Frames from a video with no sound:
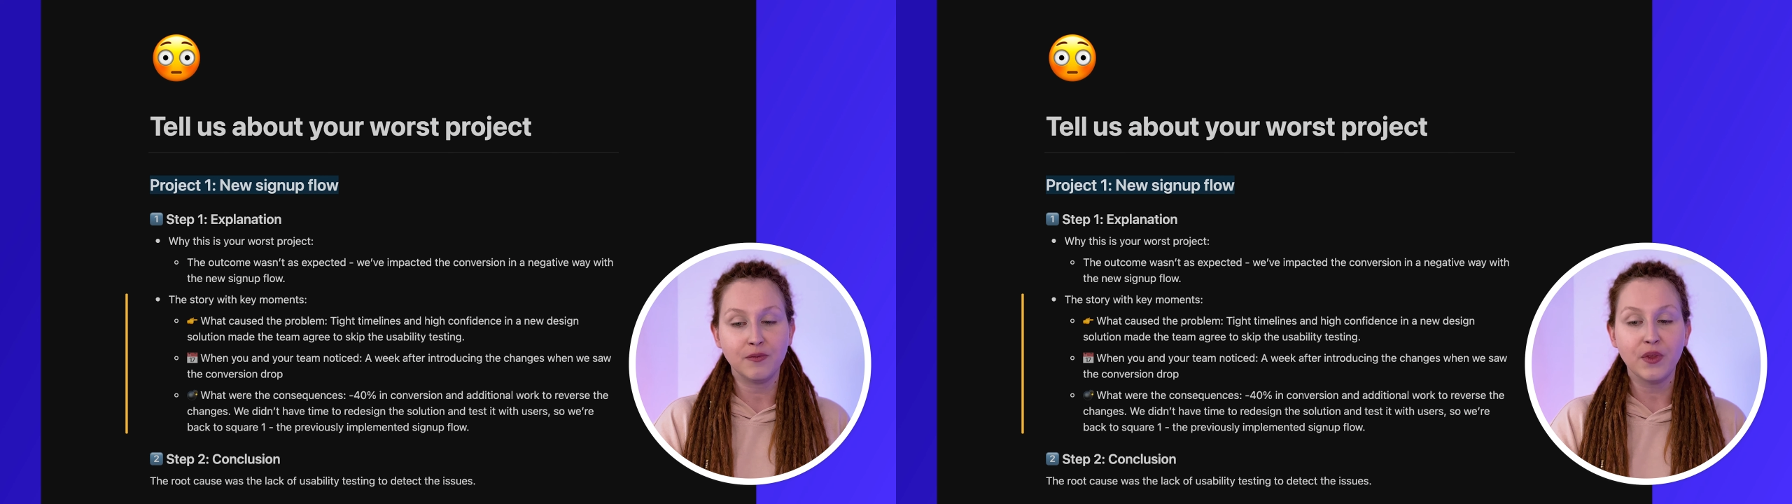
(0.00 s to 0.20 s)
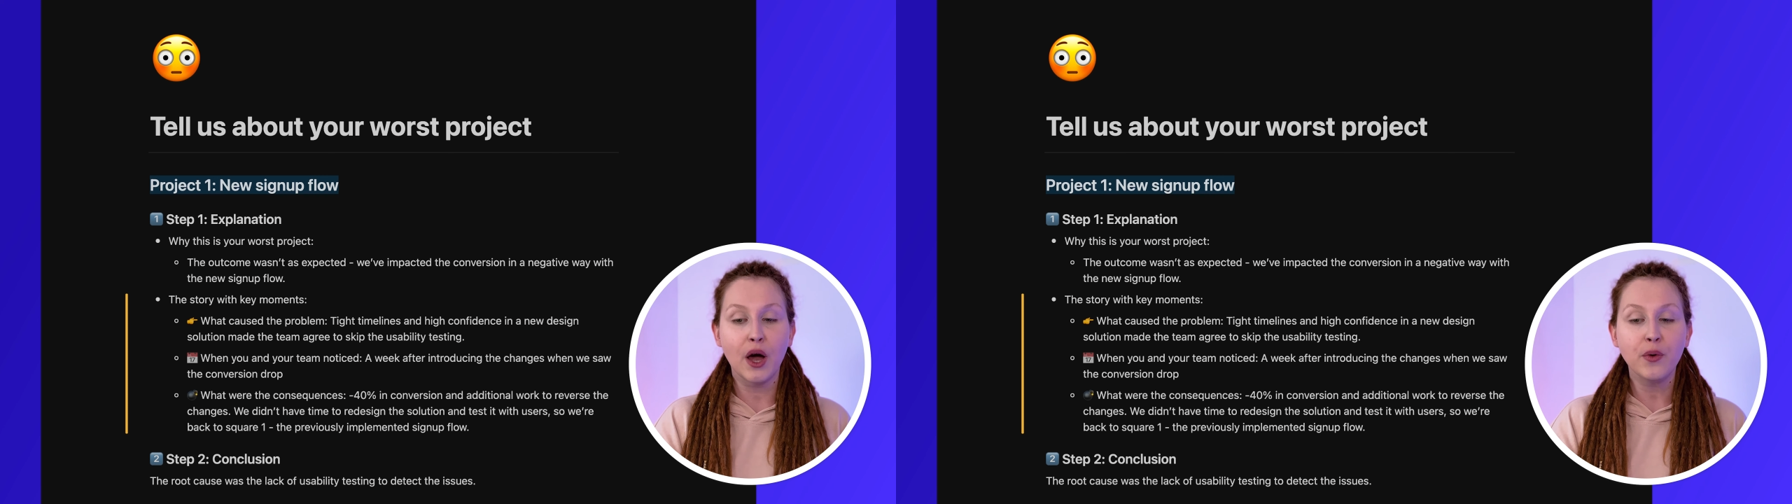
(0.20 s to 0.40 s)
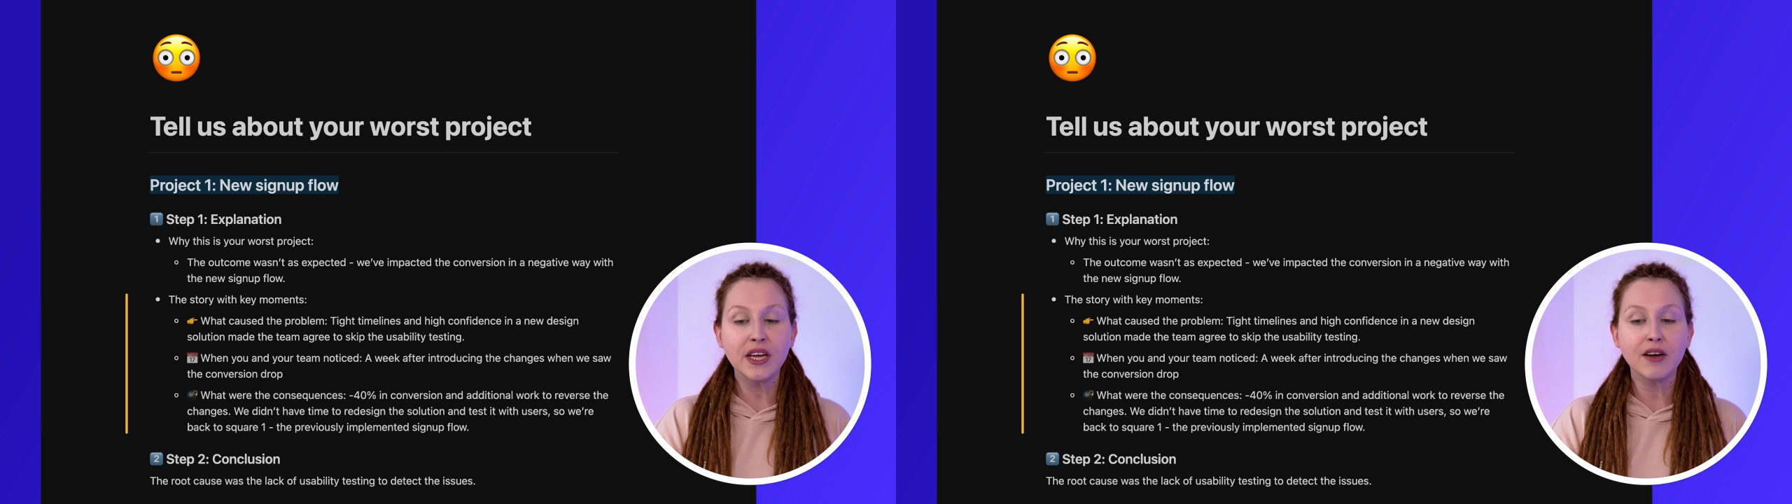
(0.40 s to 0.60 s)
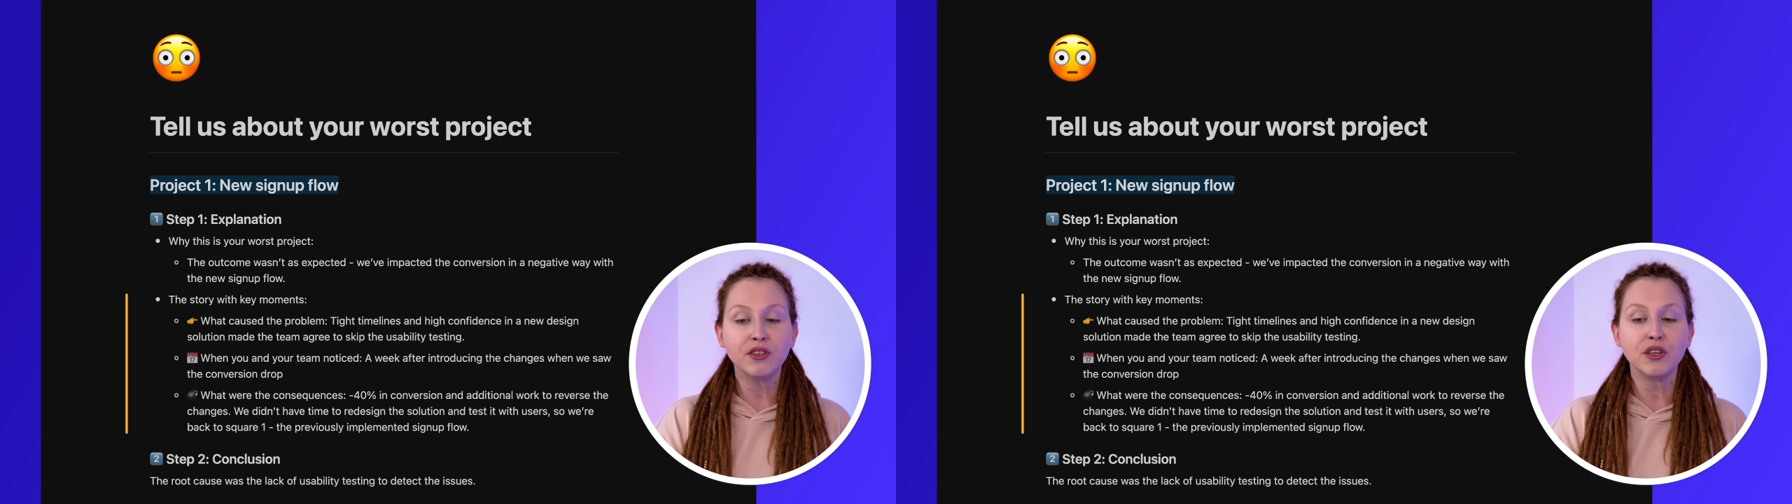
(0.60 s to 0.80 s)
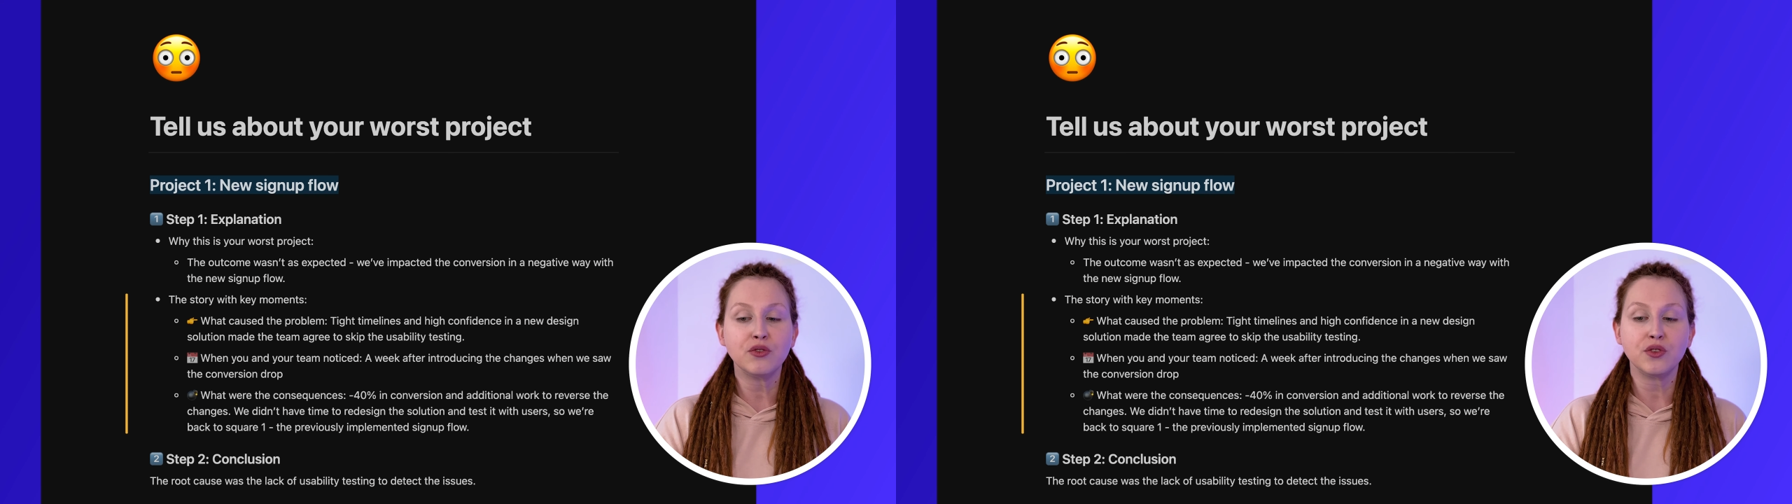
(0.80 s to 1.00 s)
a week after
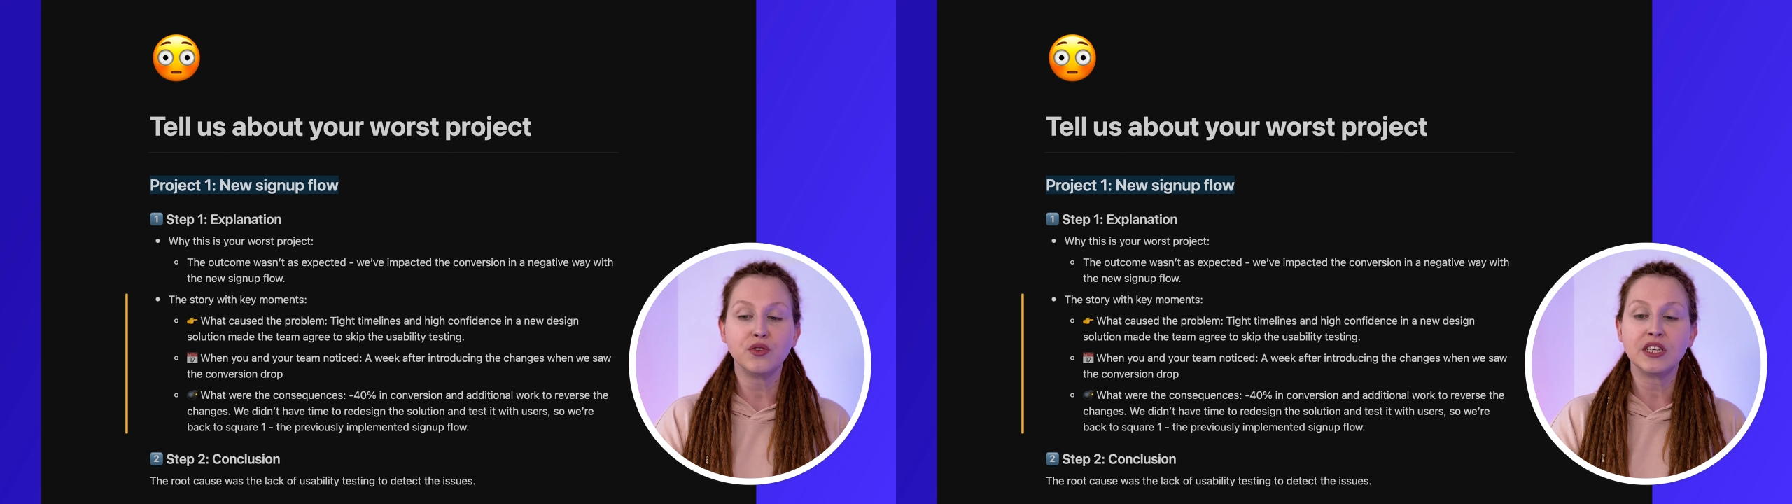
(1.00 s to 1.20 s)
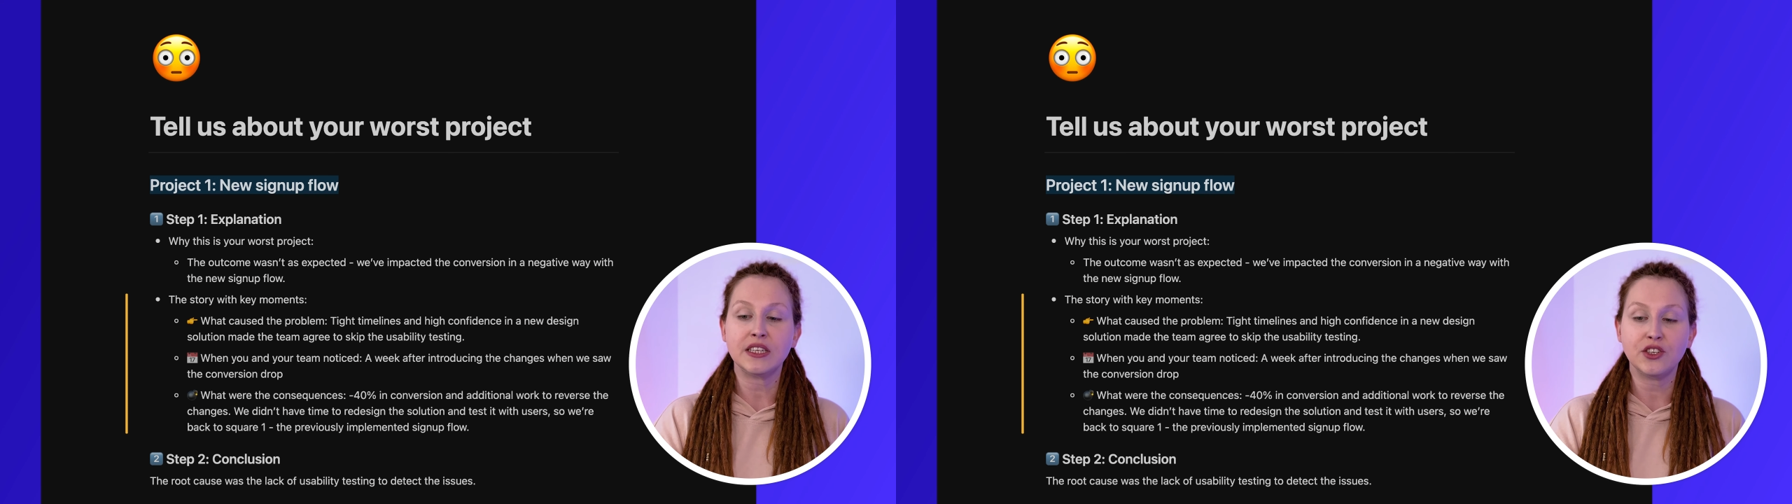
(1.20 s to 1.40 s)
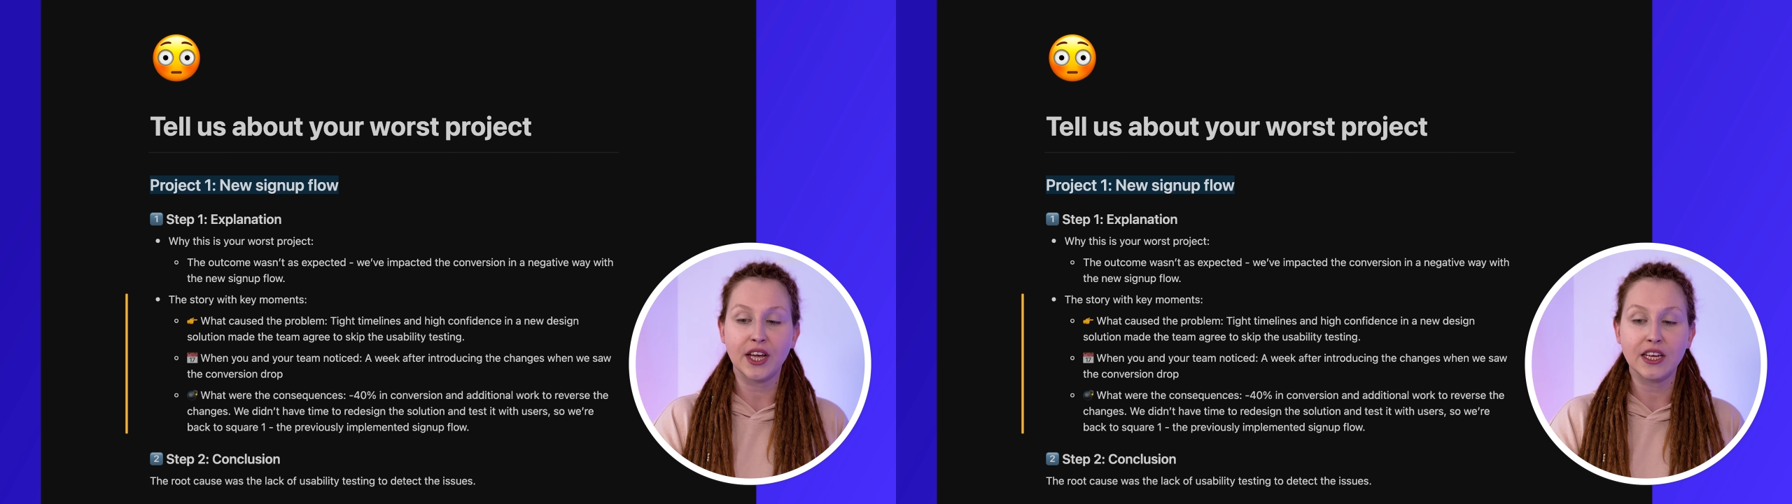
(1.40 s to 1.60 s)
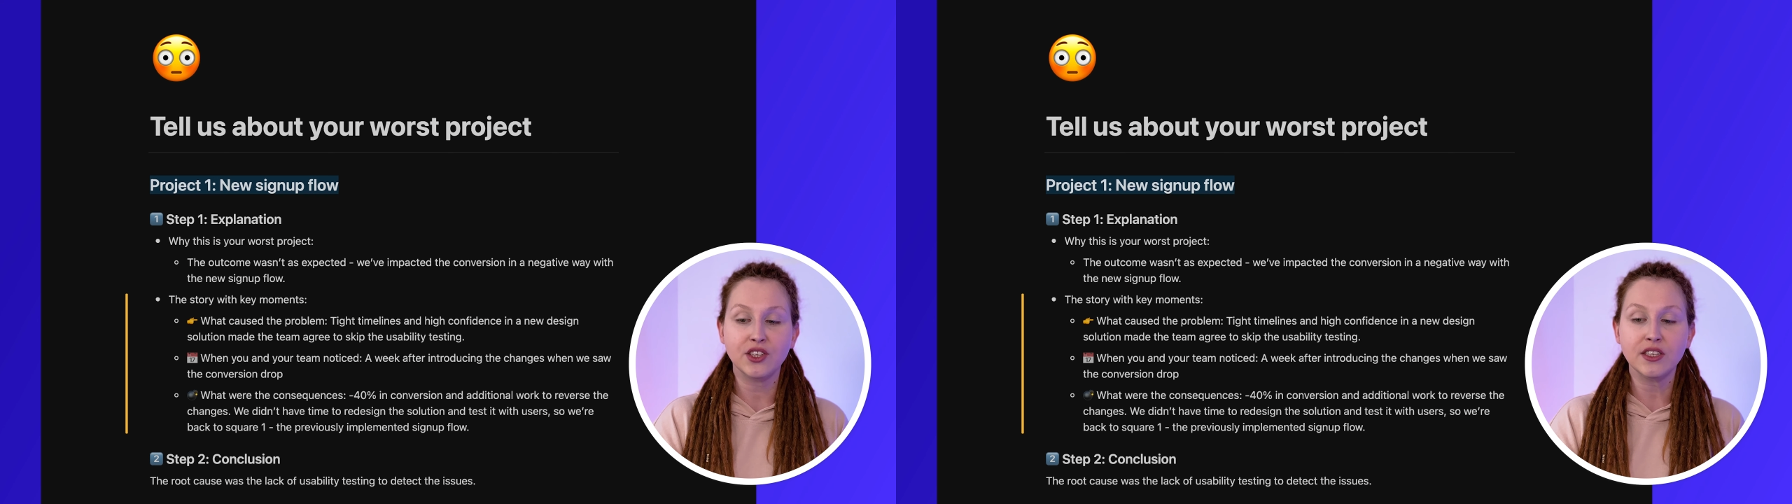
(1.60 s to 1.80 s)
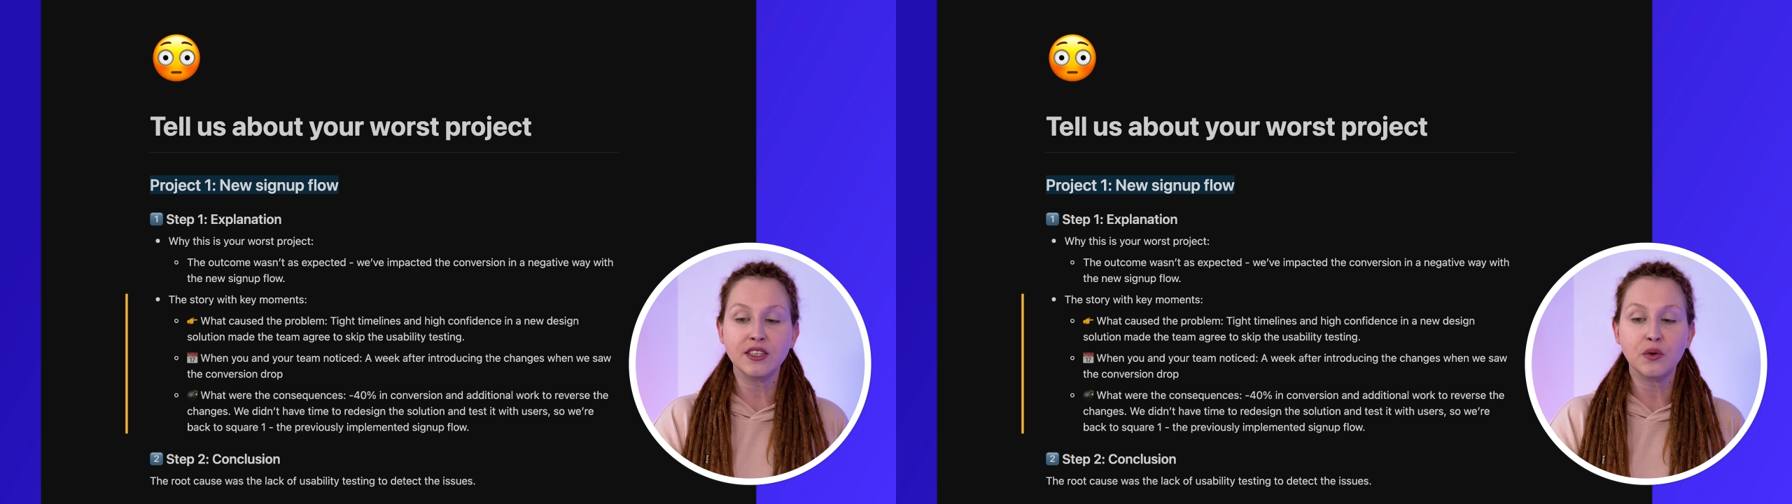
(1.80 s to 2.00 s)
introducing the changes,